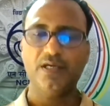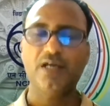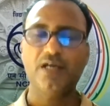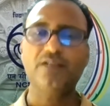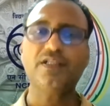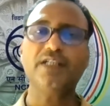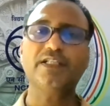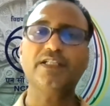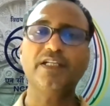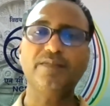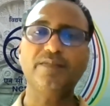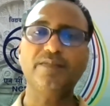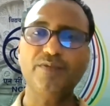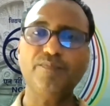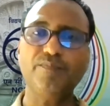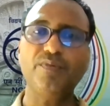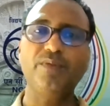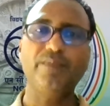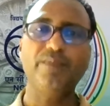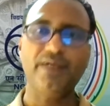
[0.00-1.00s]
So that can be
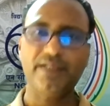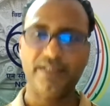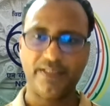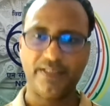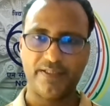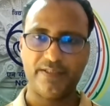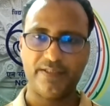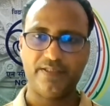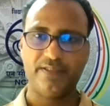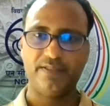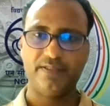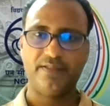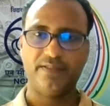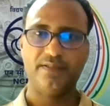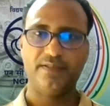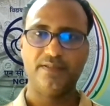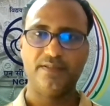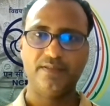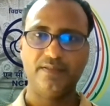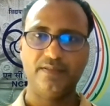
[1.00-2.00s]
implemented,
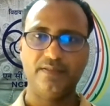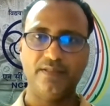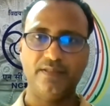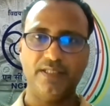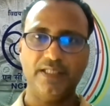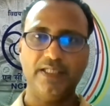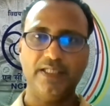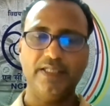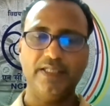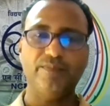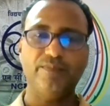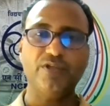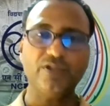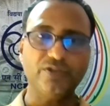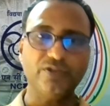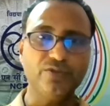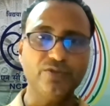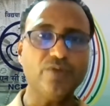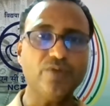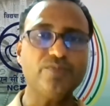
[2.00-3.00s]

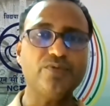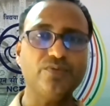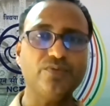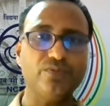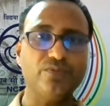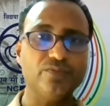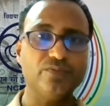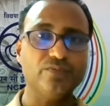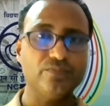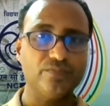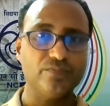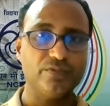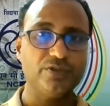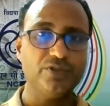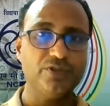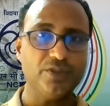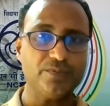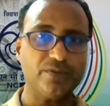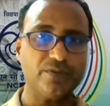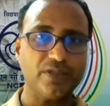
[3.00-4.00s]
because you have
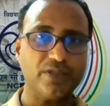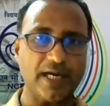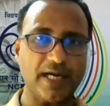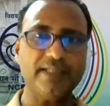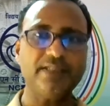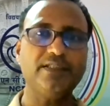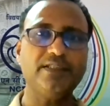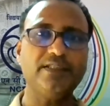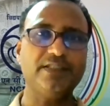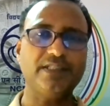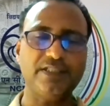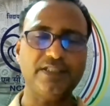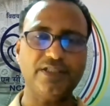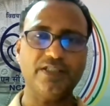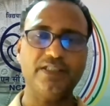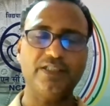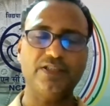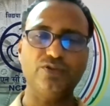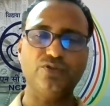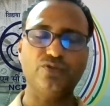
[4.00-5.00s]
to guide the
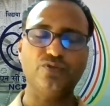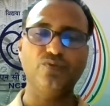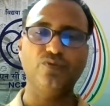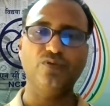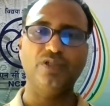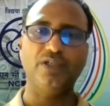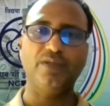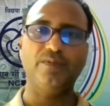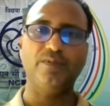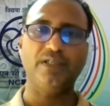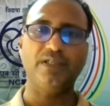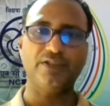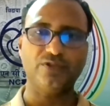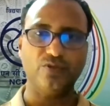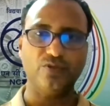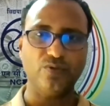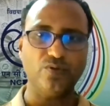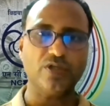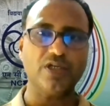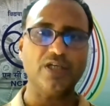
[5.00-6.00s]
teachers at the school level, at
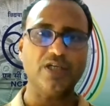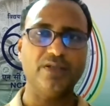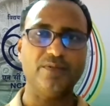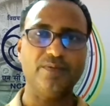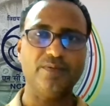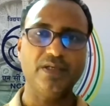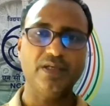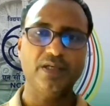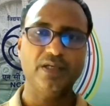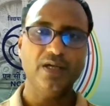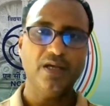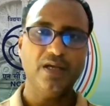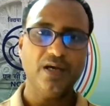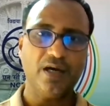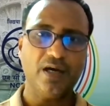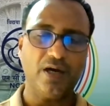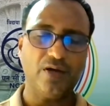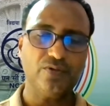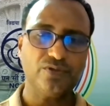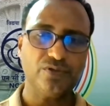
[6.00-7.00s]
the local level,
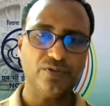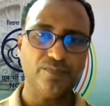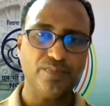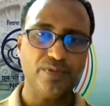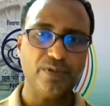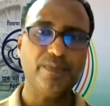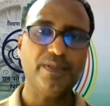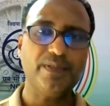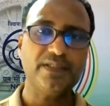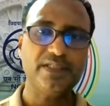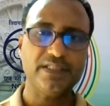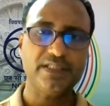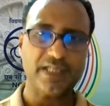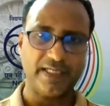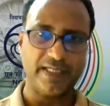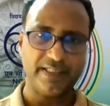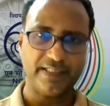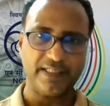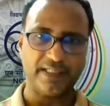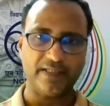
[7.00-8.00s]
how to implement this
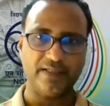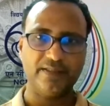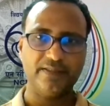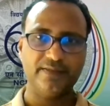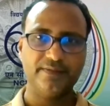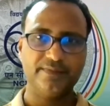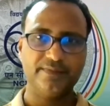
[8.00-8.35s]
idea,